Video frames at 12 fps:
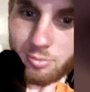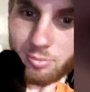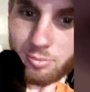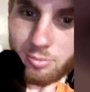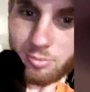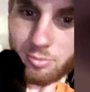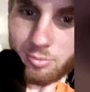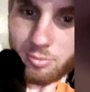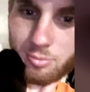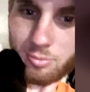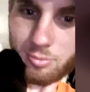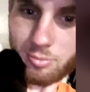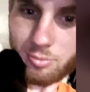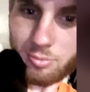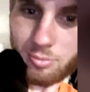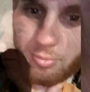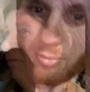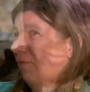He was a very
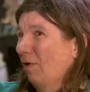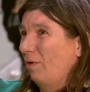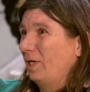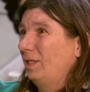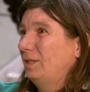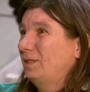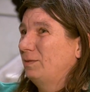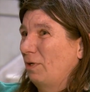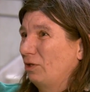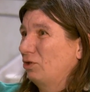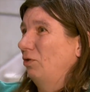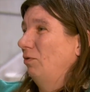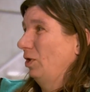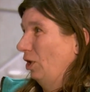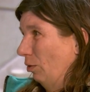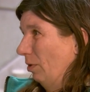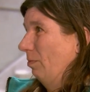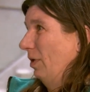caring, very special
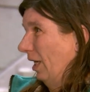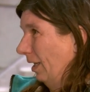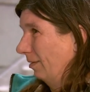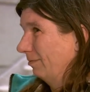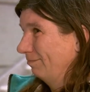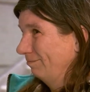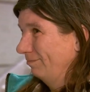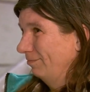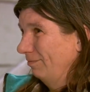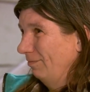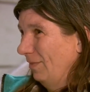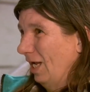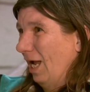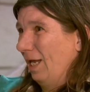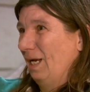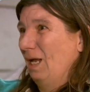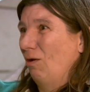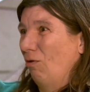human being
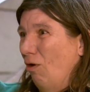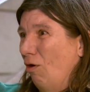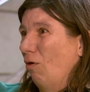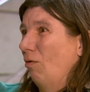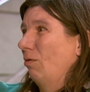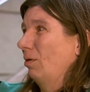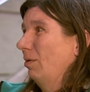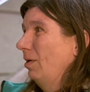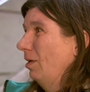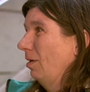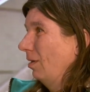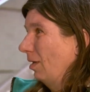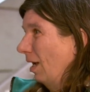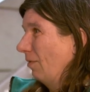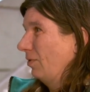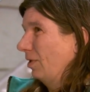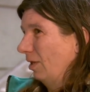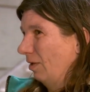and he had a long
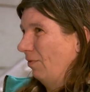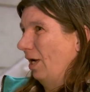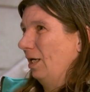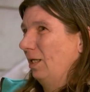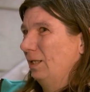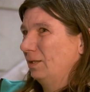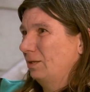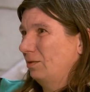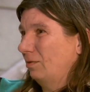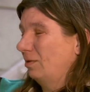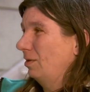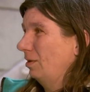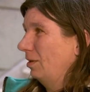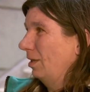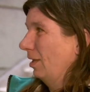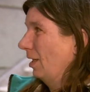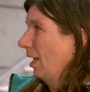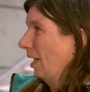life to live, and his
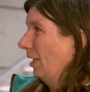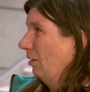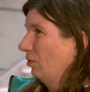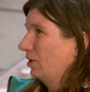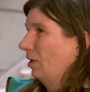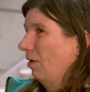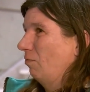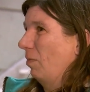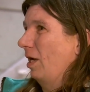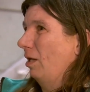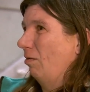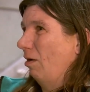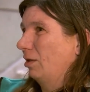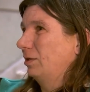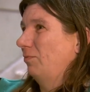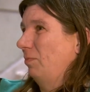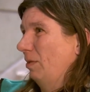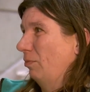and he was loved by lots of